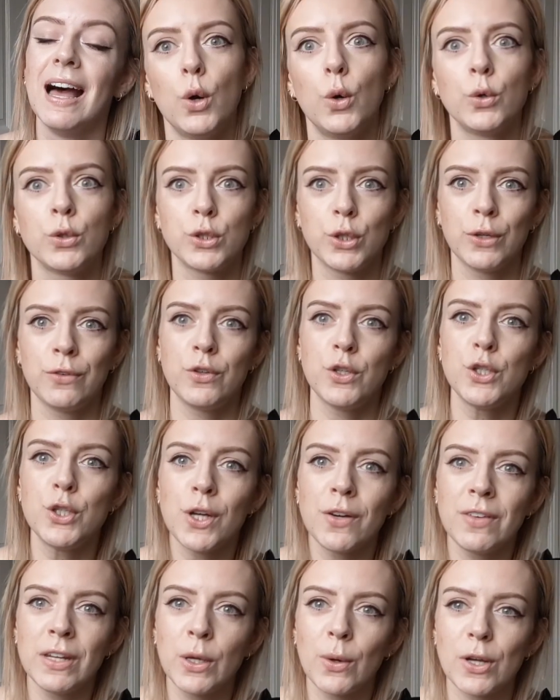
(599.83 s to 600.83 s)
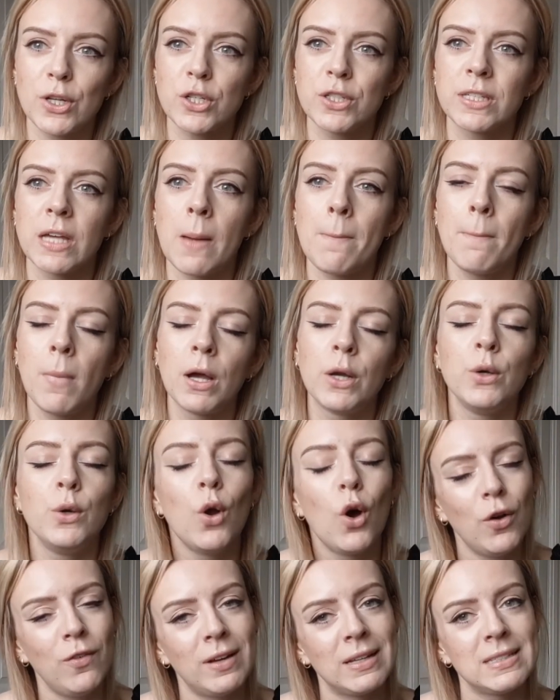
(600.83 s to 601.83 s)
Also, if you do have any questions that I might
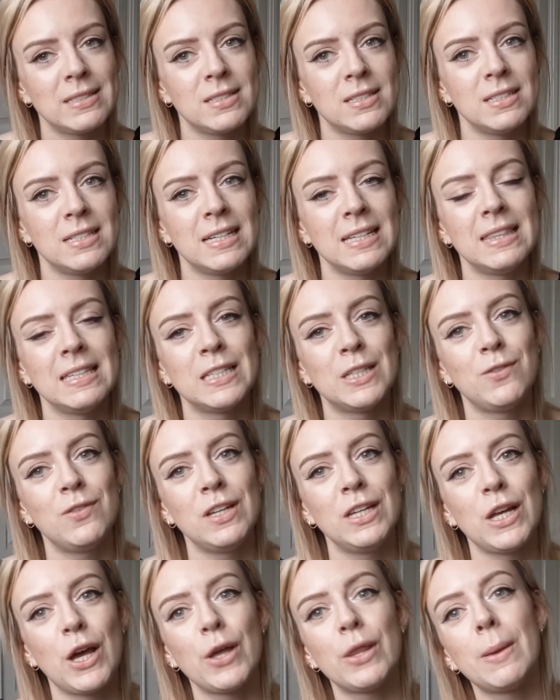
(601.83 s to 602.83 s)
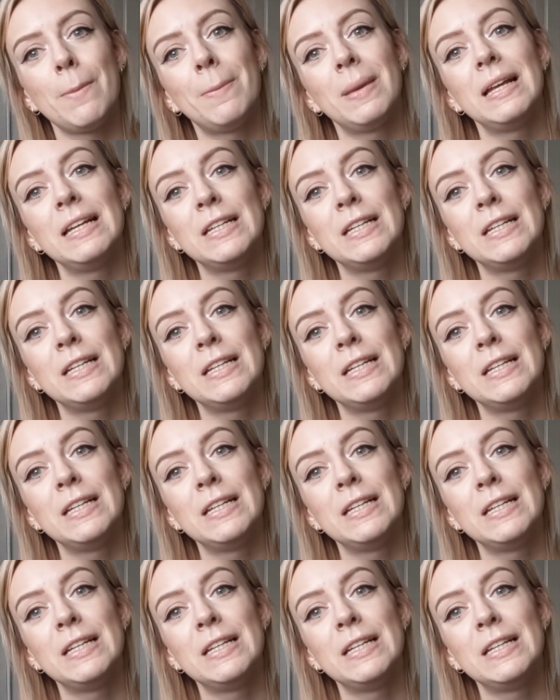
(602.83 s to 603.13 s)
not have answered in this video, then